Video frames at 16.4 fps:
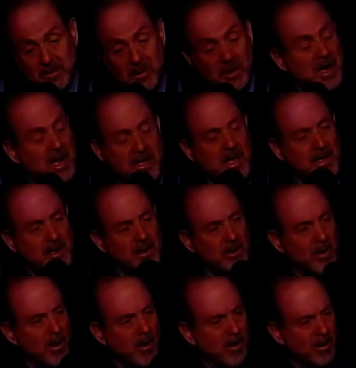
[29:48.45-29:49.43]
But I get
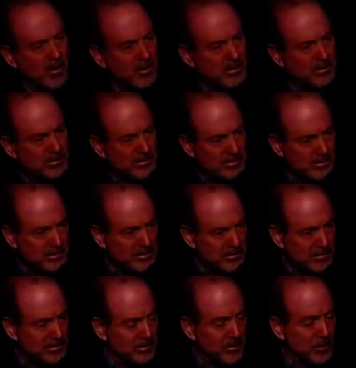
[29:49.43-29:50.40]
along
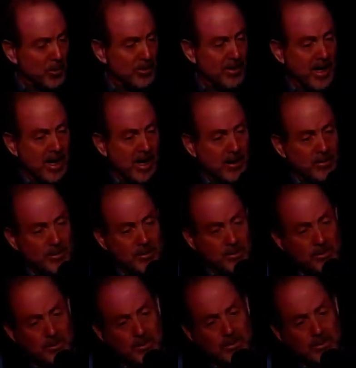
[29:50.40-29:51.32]
without you